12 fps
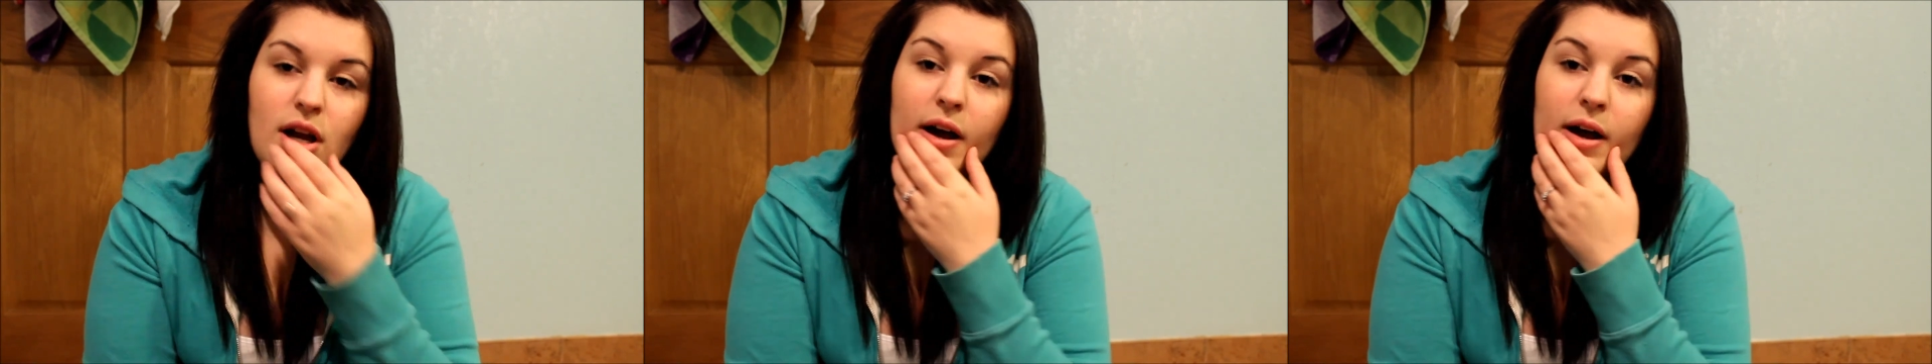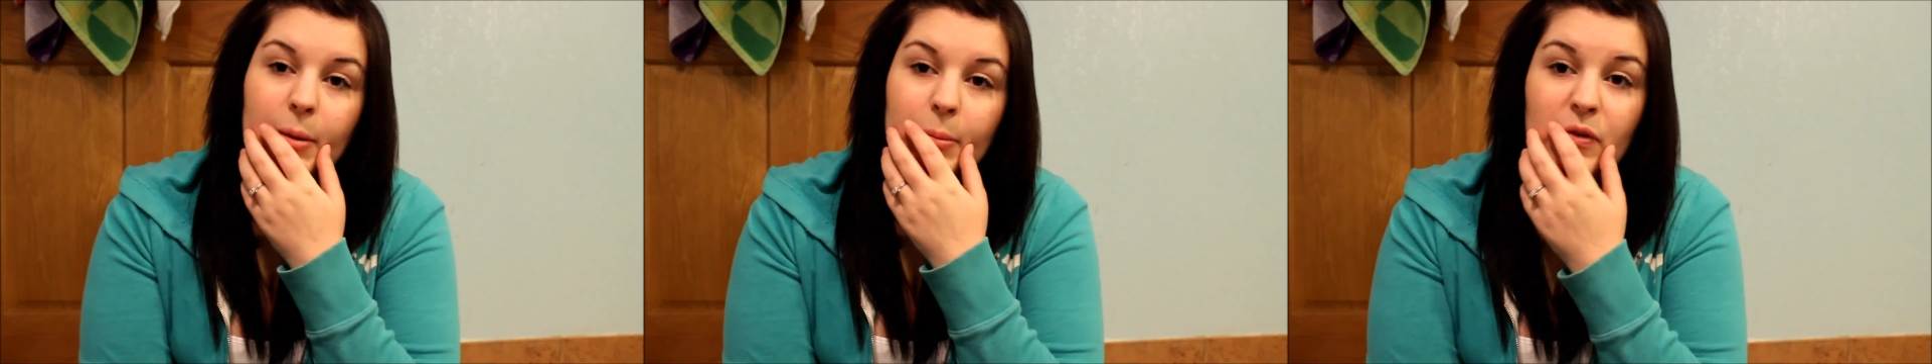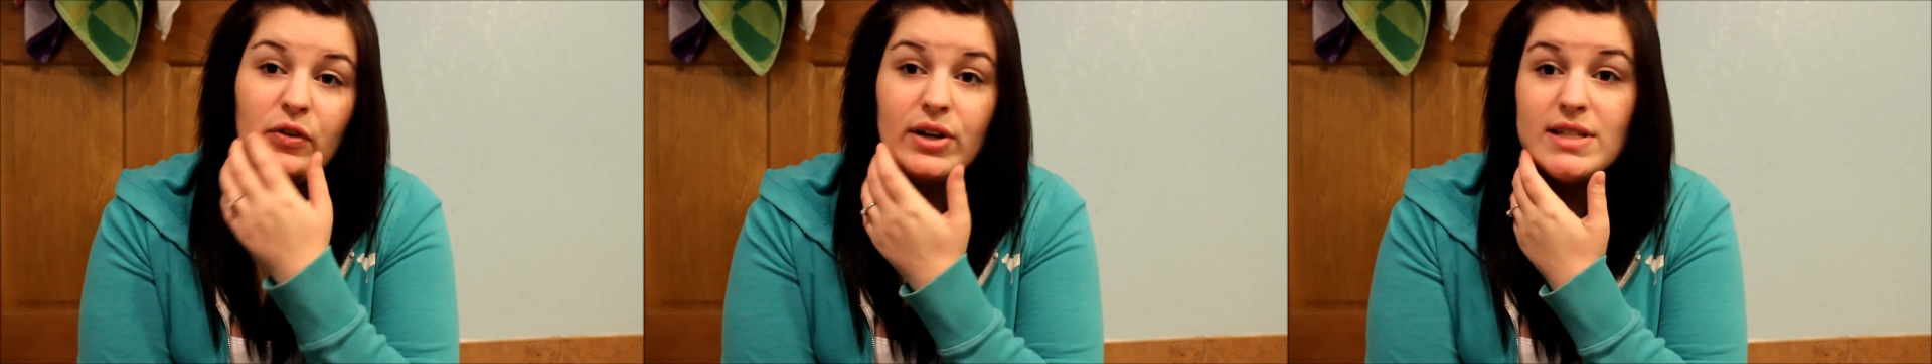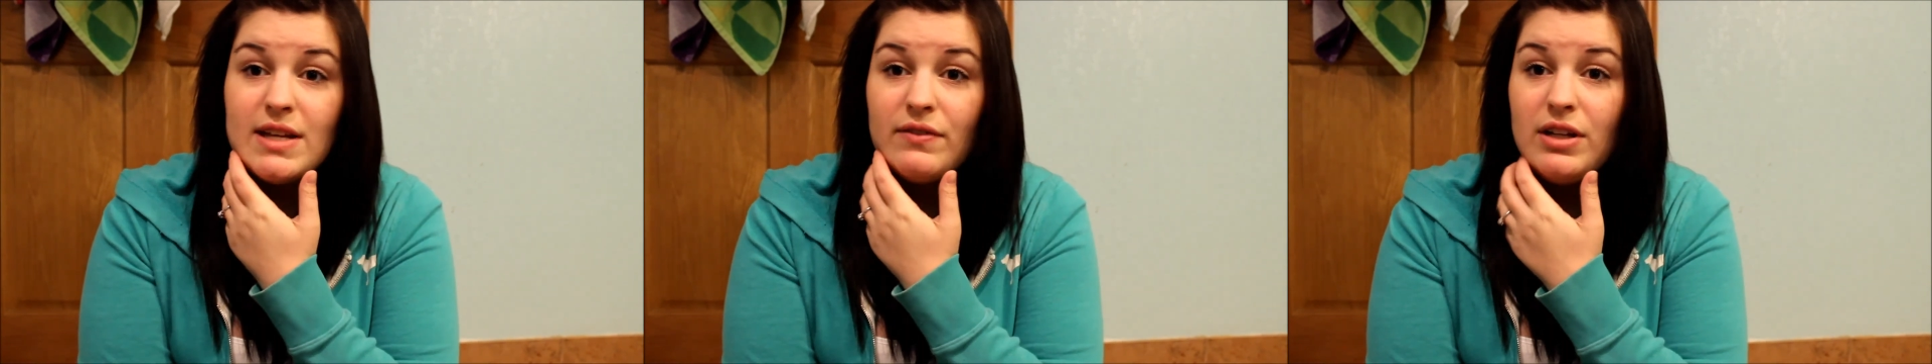If you
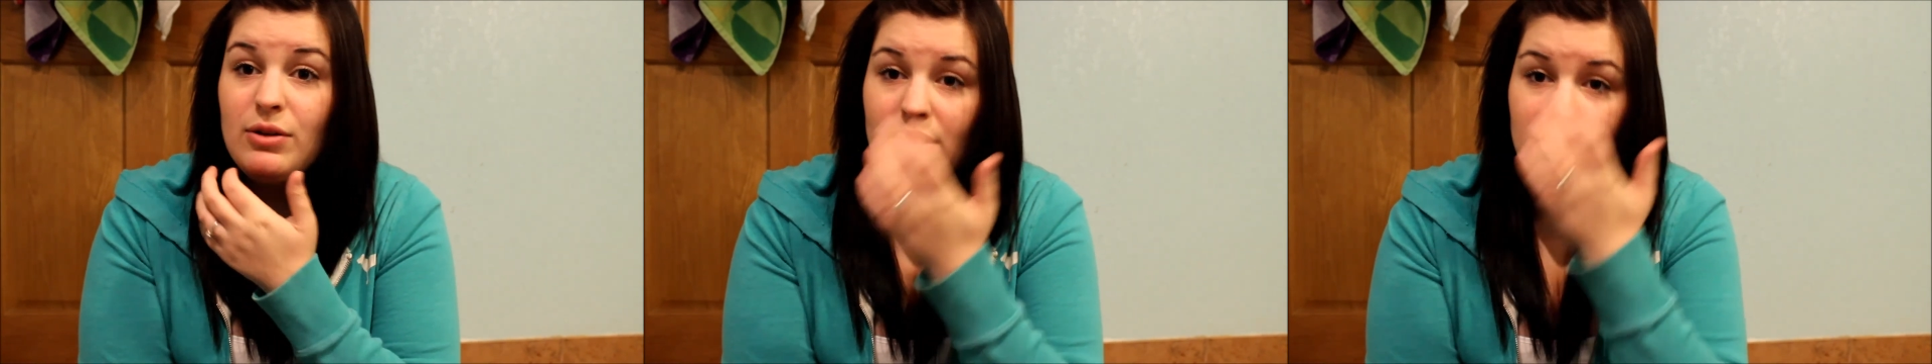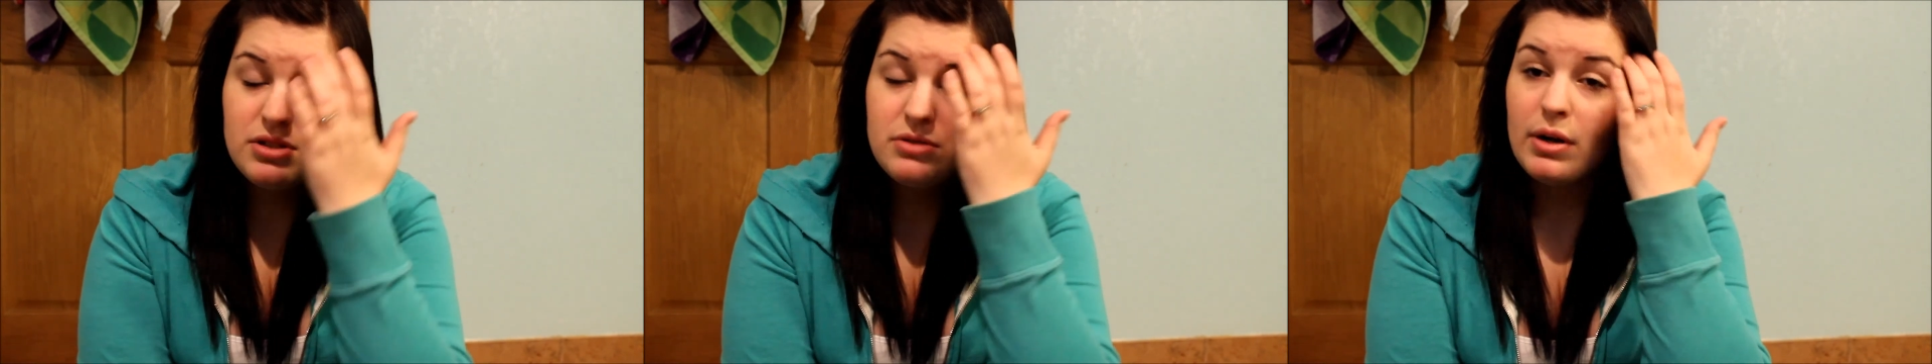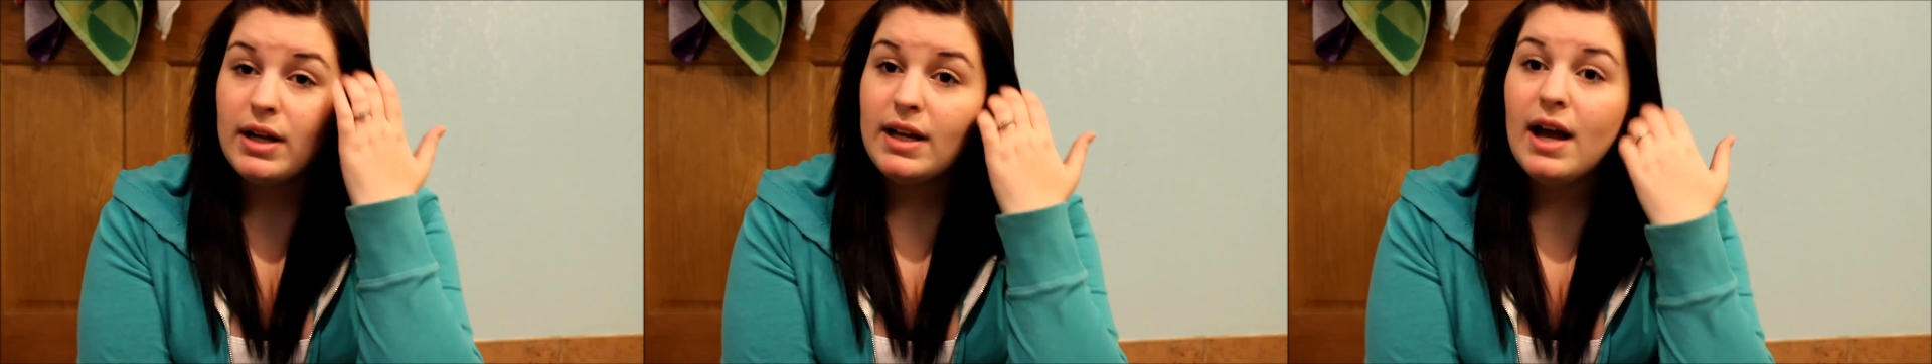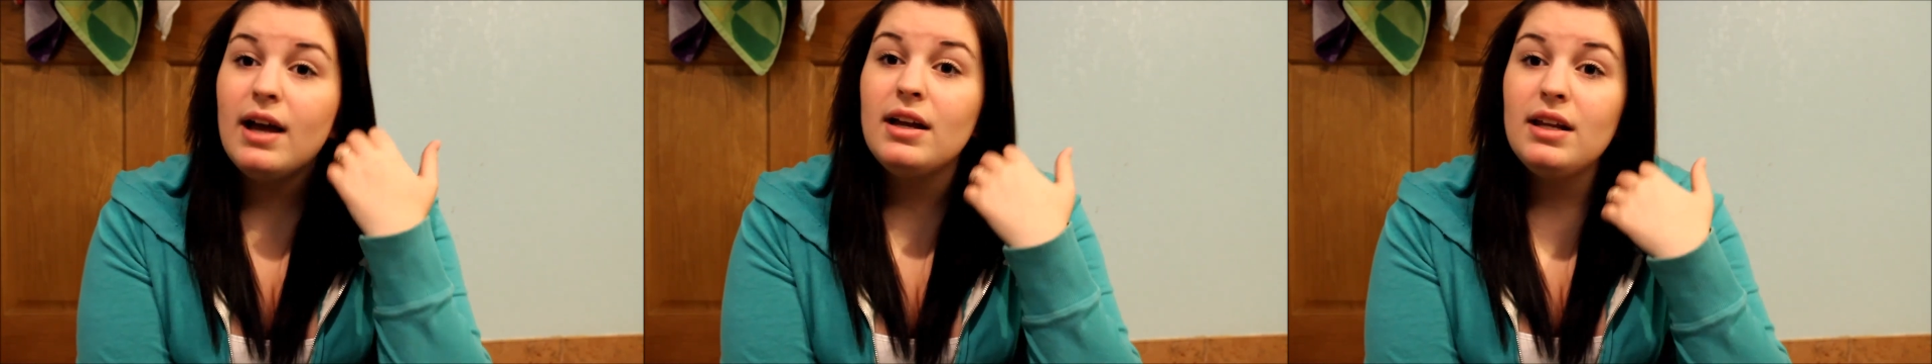guys have any questions where I got